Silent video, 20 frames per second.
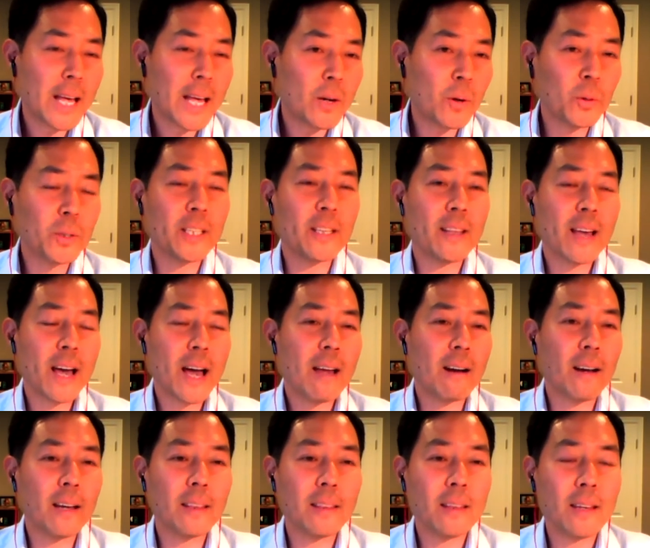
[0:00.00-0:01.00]
Not only
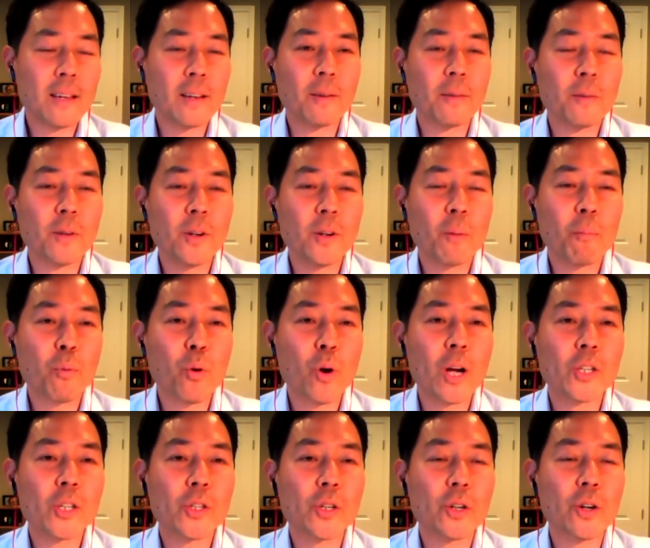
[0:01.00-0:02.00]
that, I think, you know,
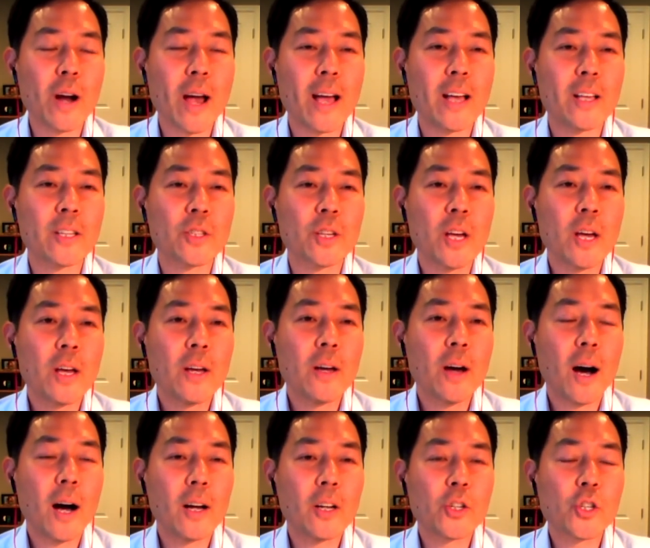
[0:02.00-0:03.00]
pressure has
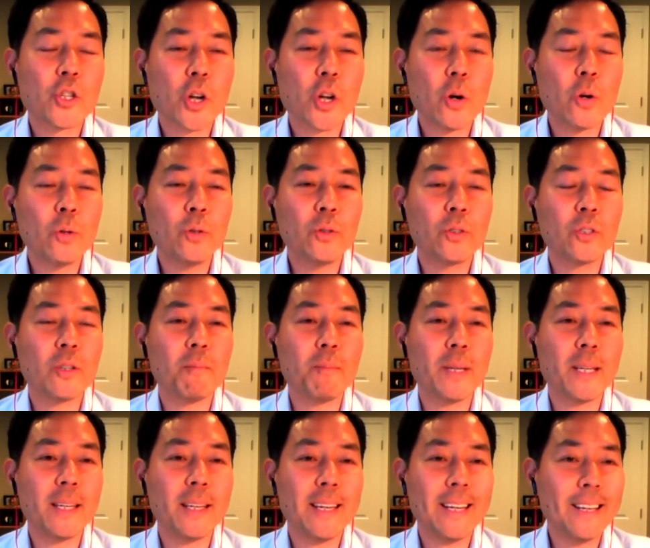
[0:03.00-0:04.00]
shown to
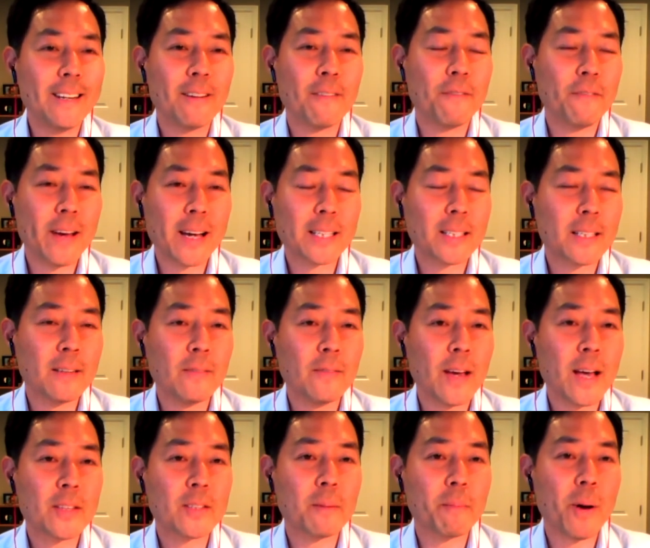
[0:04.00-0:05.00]
be ineffective
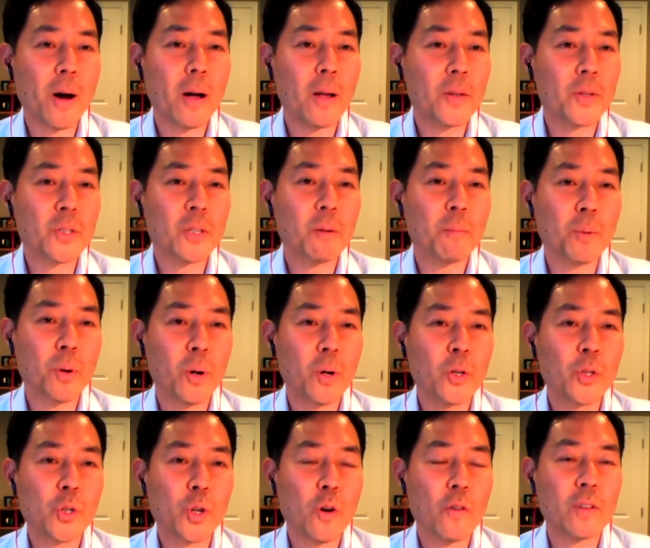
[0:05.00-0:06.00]
as a policy
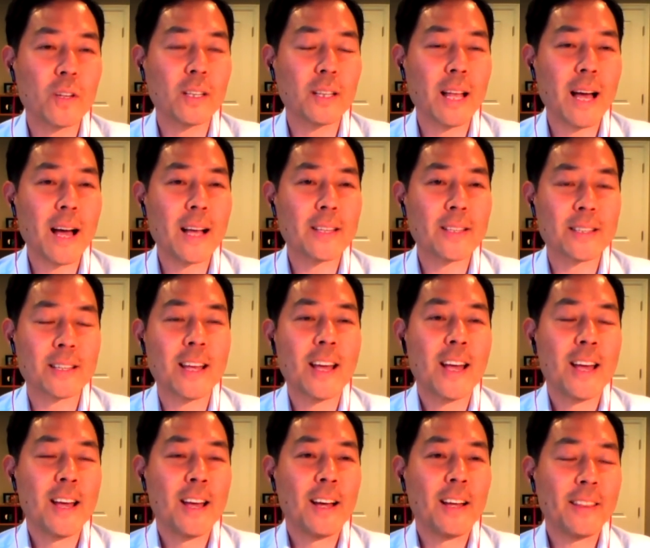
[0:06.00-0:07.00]
approach over the
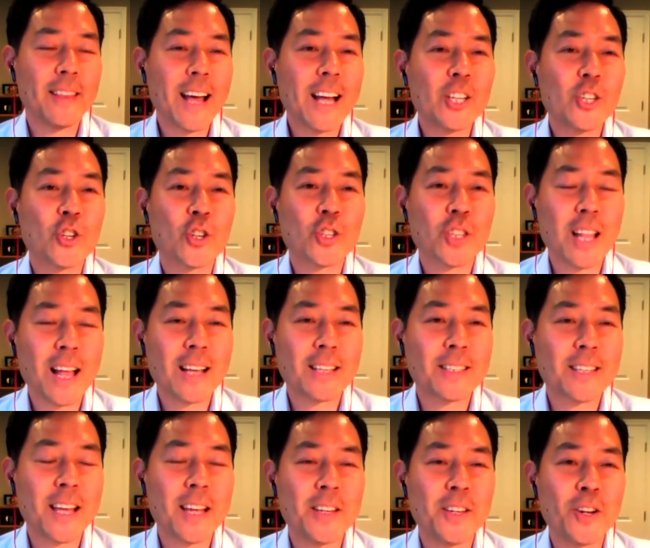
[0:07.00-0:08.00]
last, not just
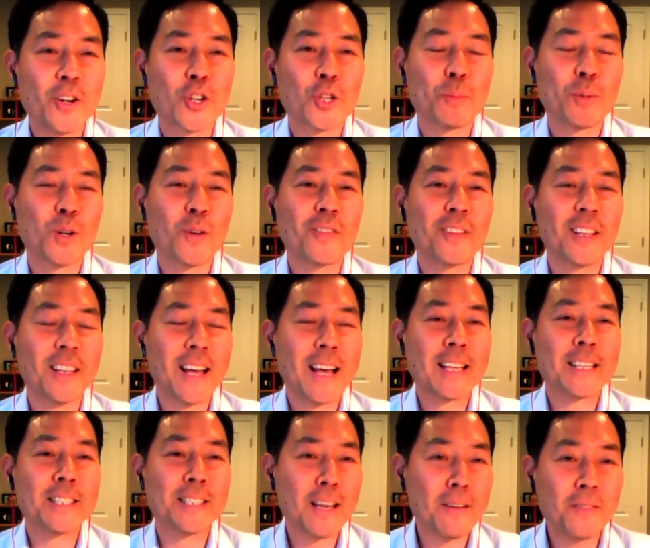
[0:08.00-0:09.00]
last 10 years, but over the
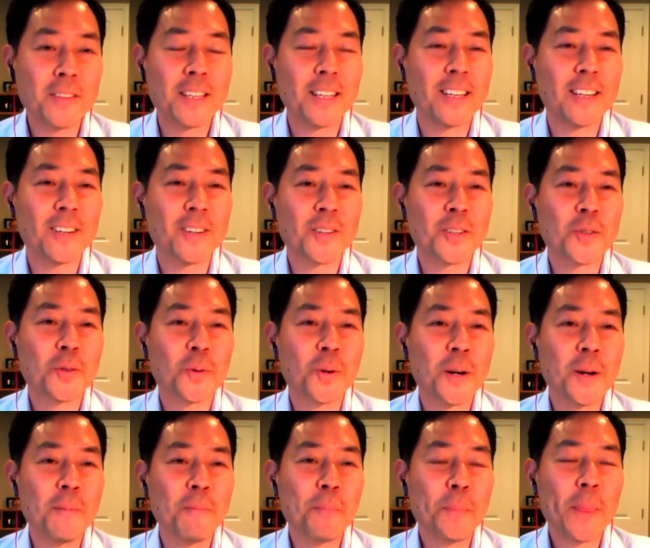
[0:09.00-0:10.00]
last 70 years,
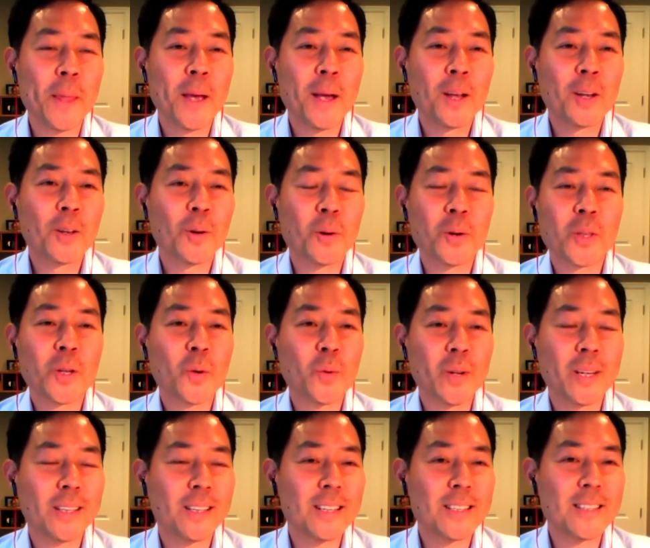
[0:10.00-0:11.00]
right? North
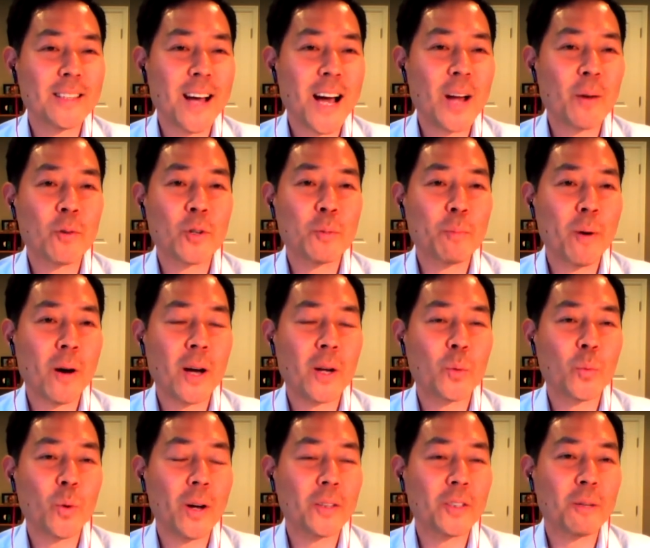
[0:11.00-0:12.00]
Korea does not
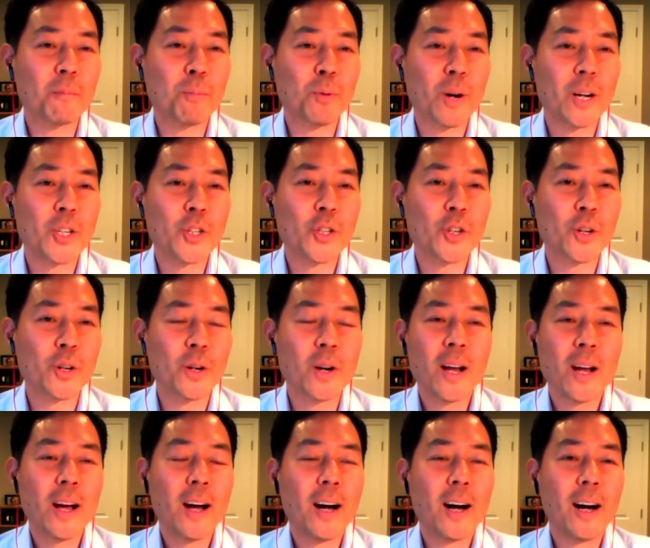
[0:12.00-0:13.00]
respond well to
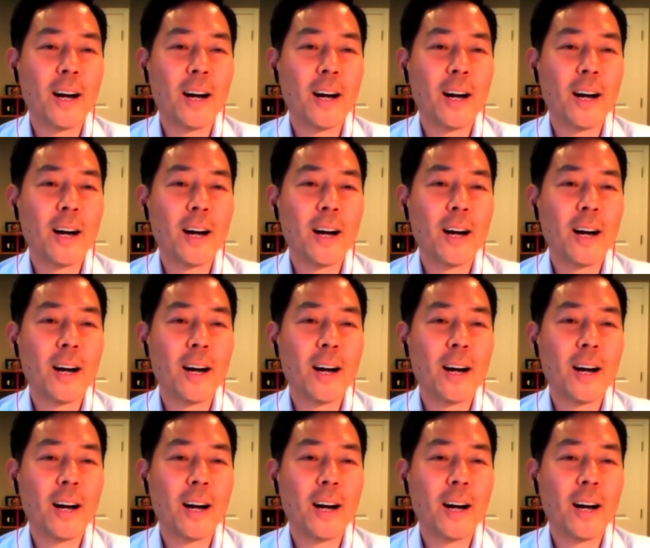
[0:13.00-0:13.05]
pressure.